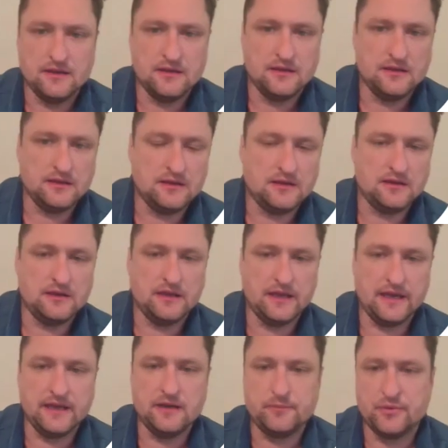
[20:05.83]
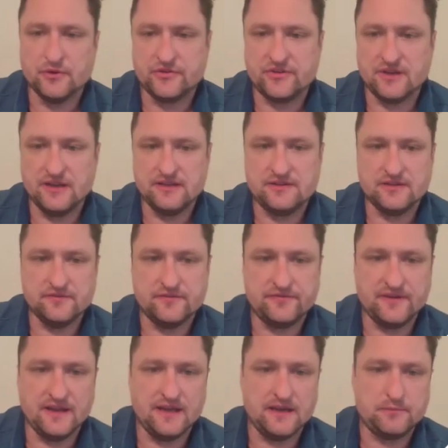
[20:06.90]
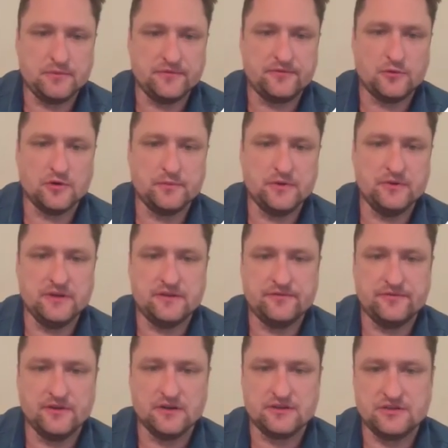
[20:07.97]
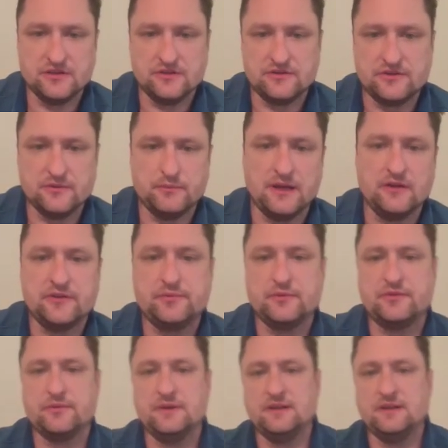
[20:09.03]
adipocytes in fat perform unique functions. The balance between